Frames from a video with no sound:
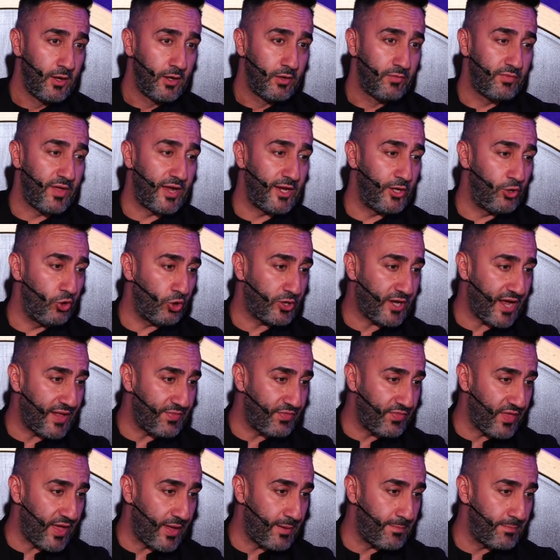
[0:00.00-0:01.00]
They look
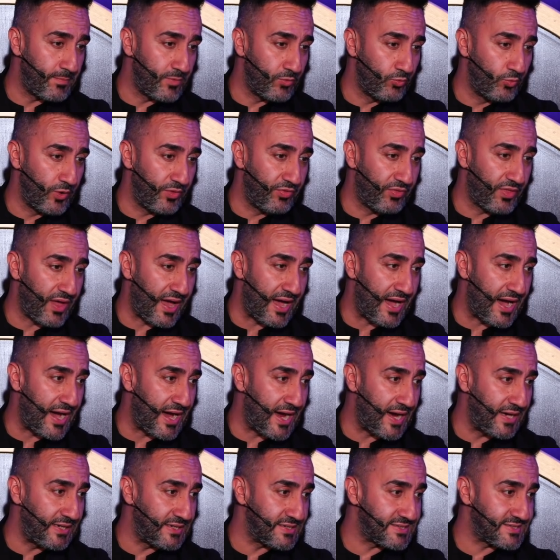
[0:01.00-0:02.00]
at them with the
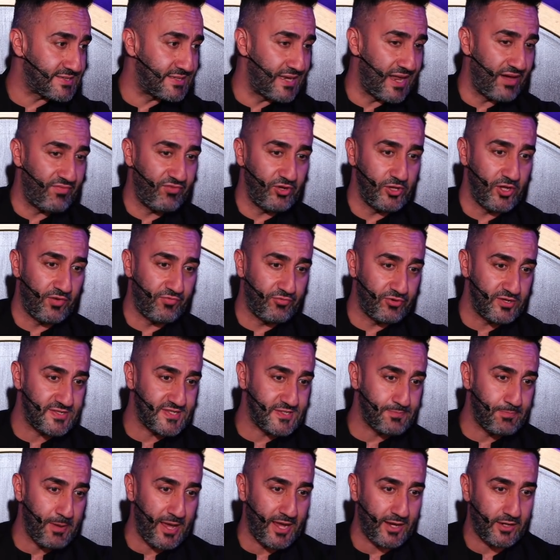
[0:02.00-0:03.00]
highest level of
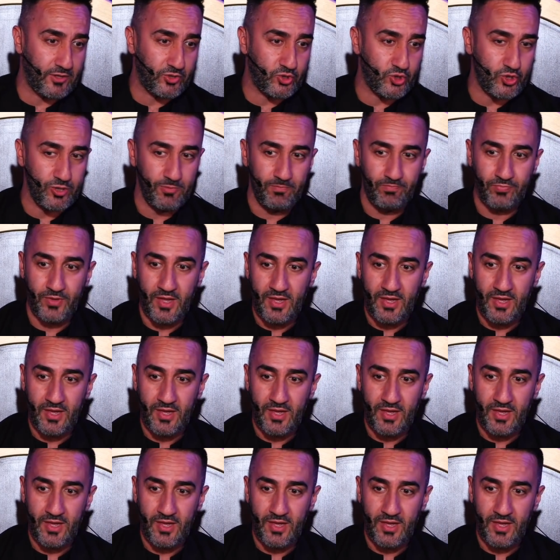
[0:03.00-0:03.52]
respect.